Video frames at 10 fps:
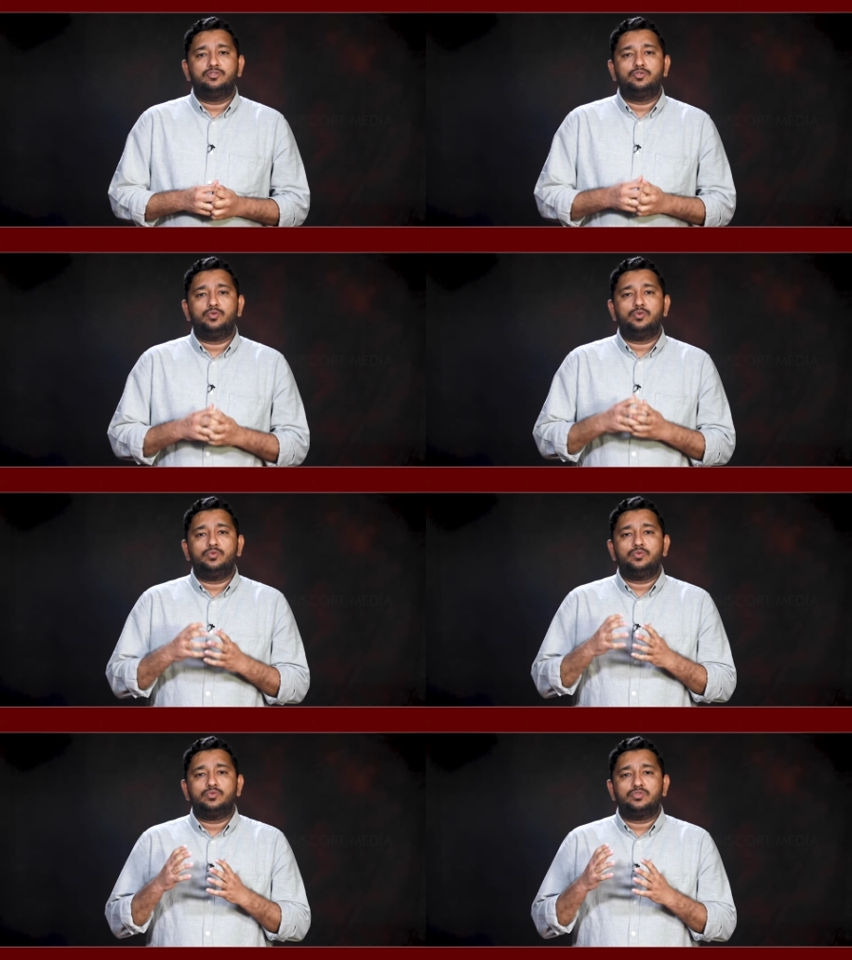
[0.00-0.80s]

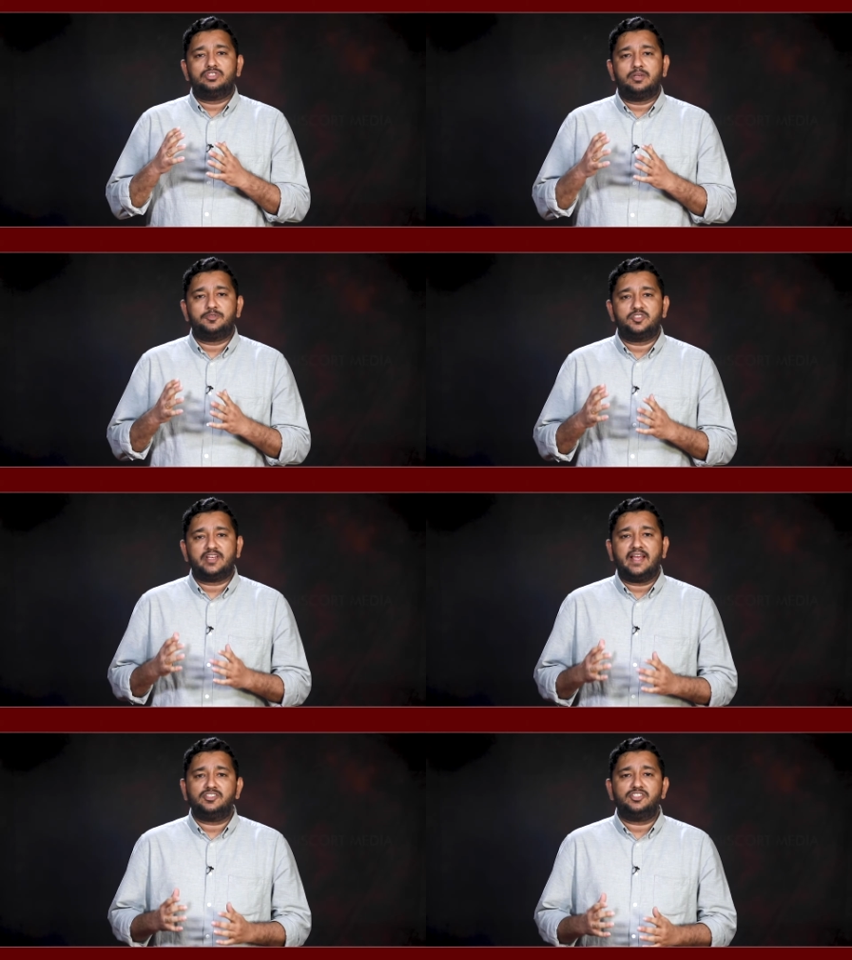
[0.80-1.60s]
to
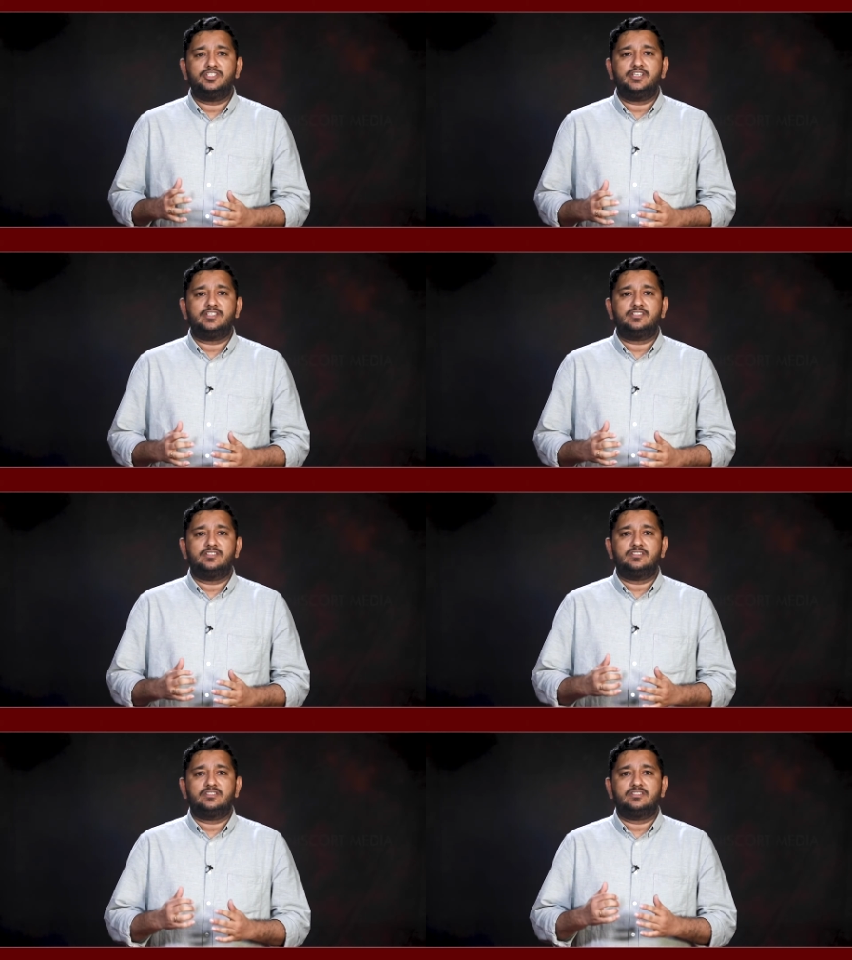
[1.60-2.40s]
substantiate
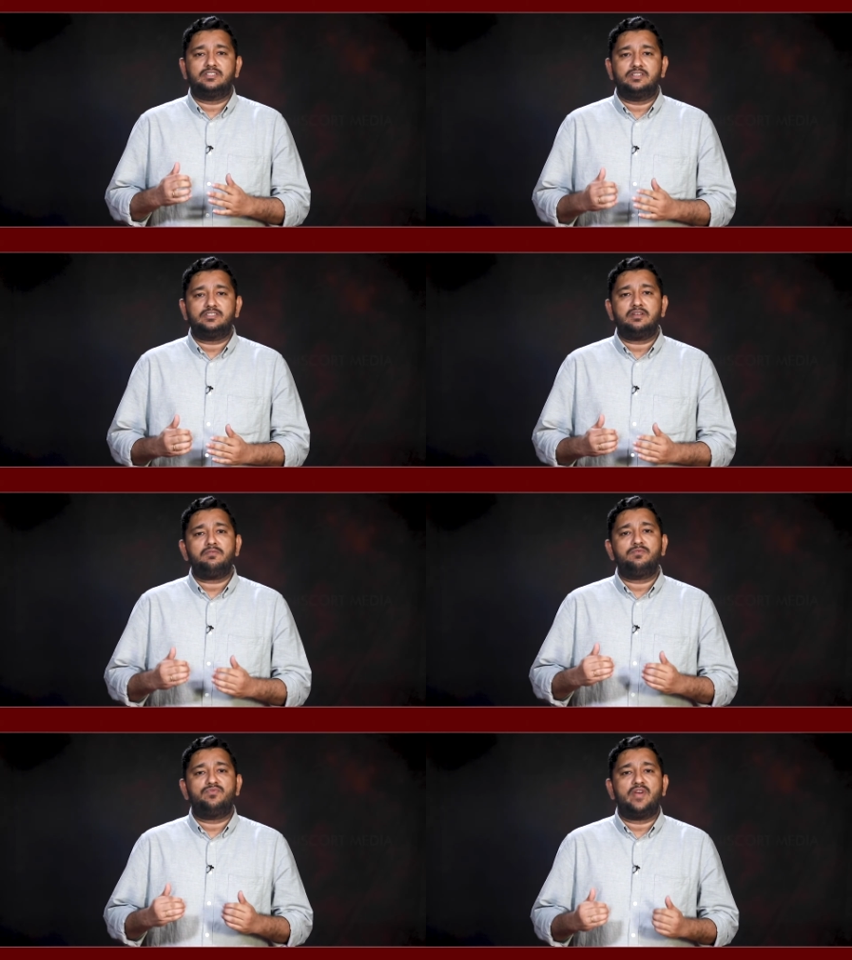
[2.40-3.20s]
certain
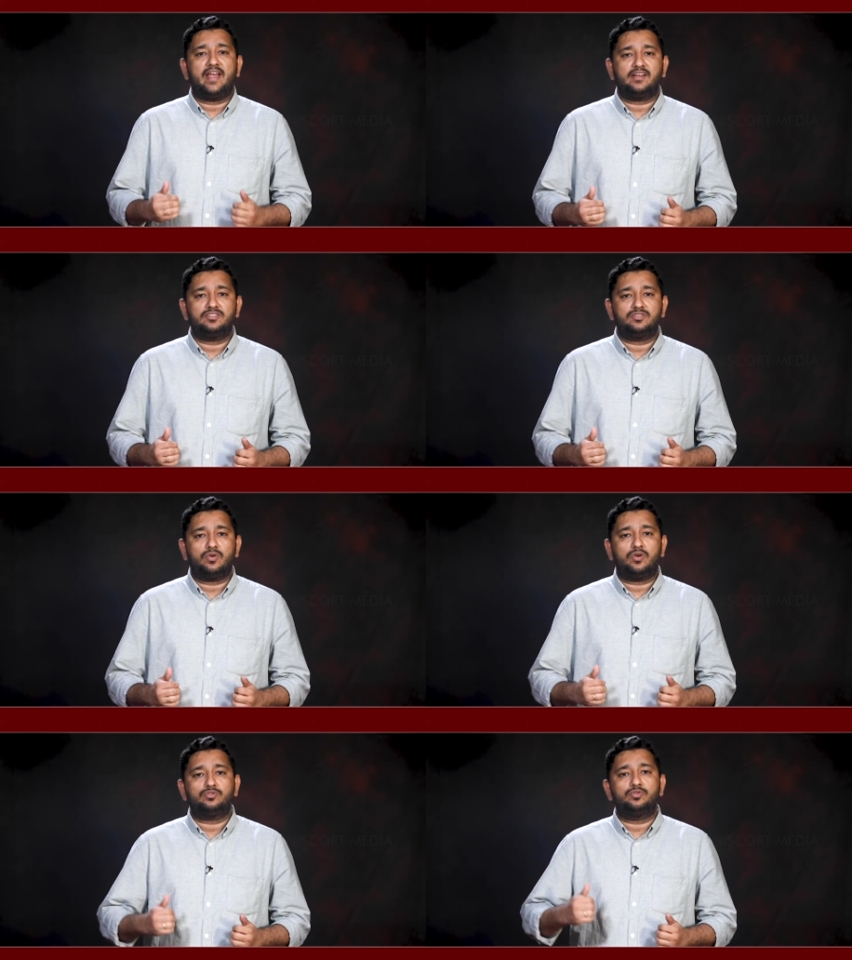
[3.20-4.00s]
facts
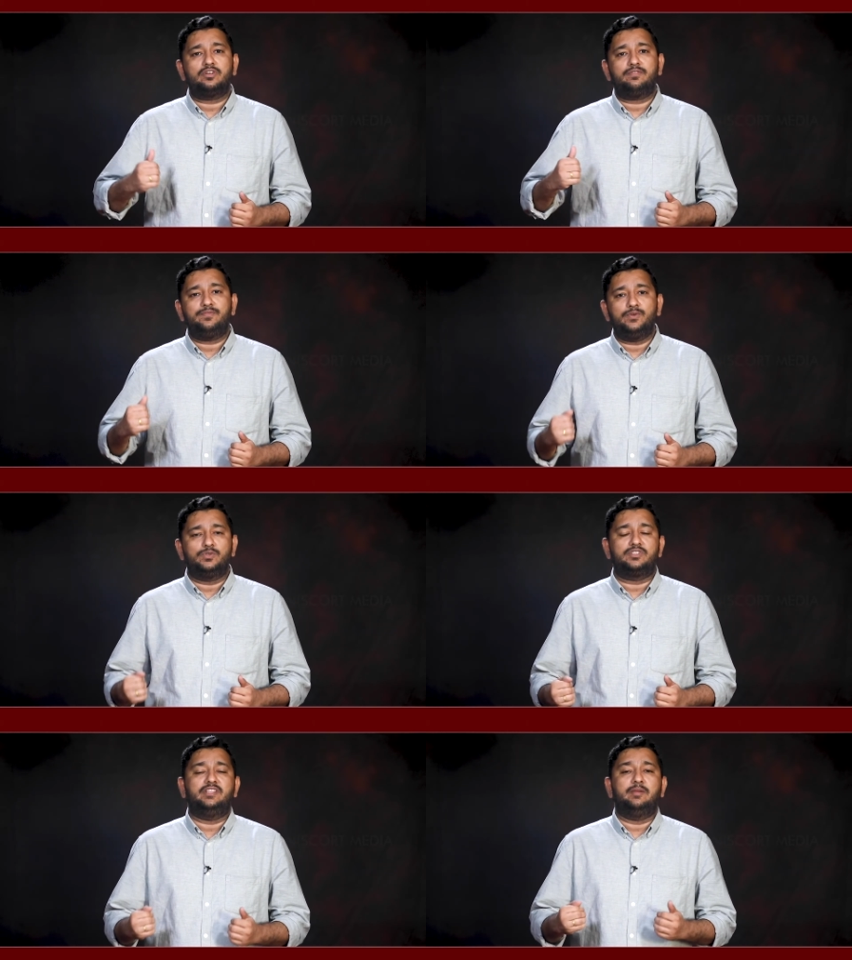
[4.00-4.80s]
or to
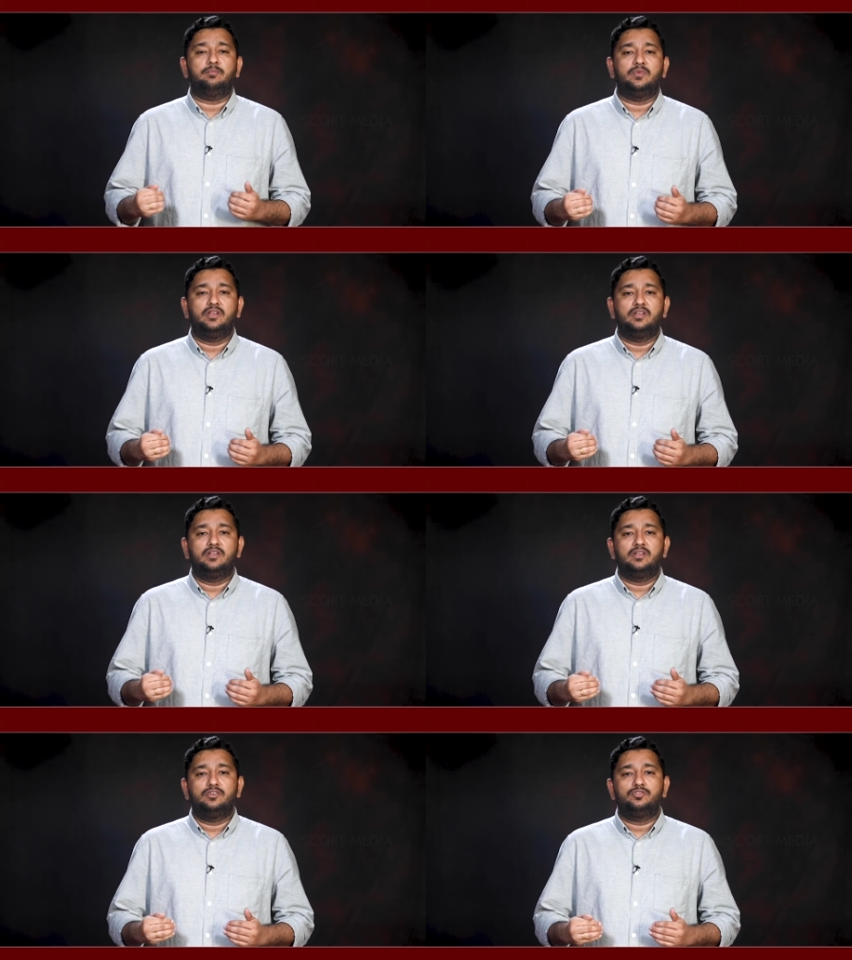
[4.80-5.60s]
refute them
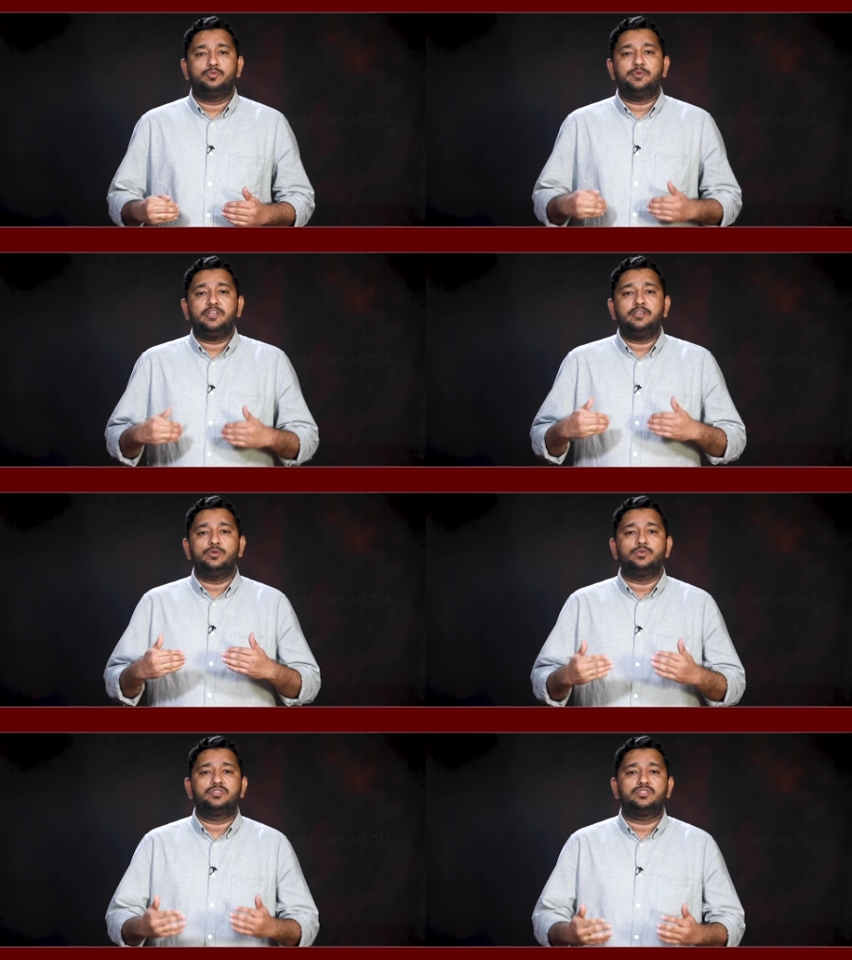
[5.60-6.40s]
to be
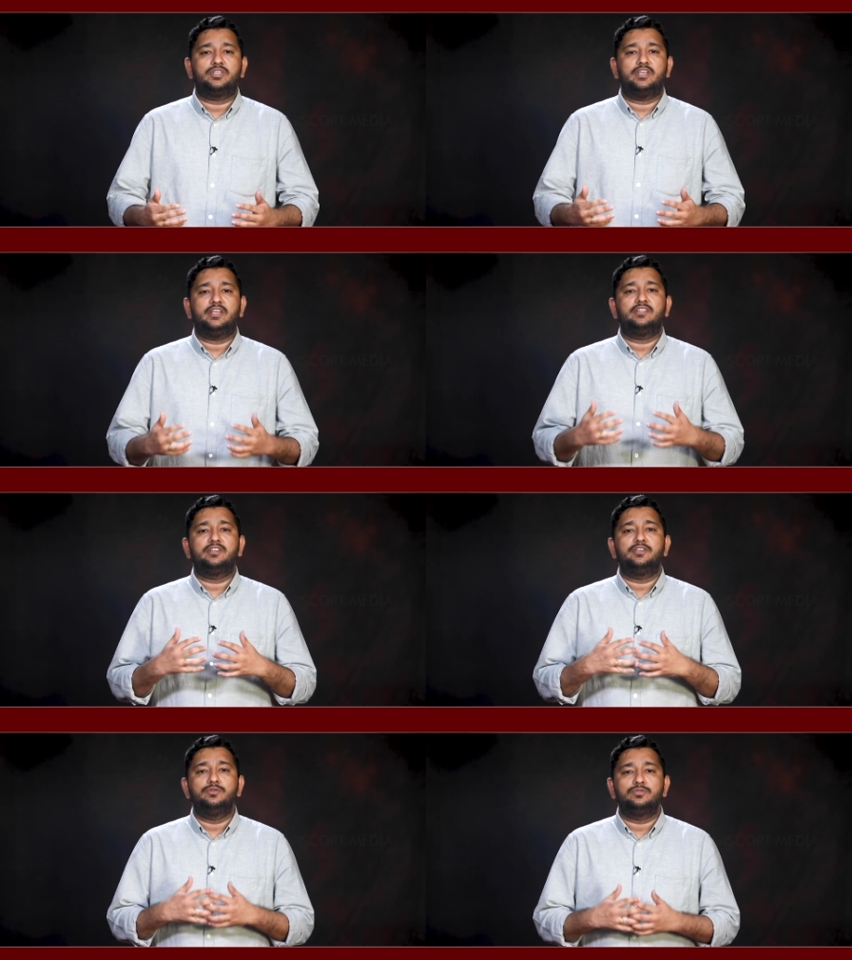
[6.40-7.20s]
used in
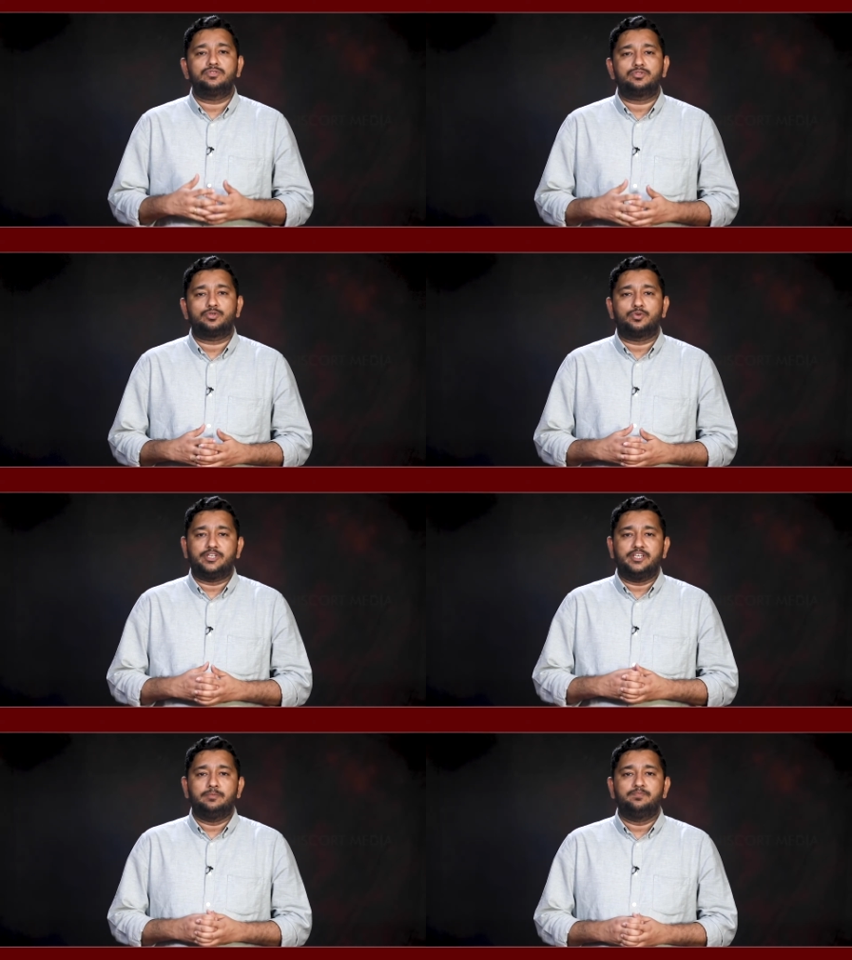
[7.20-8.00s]
the news story.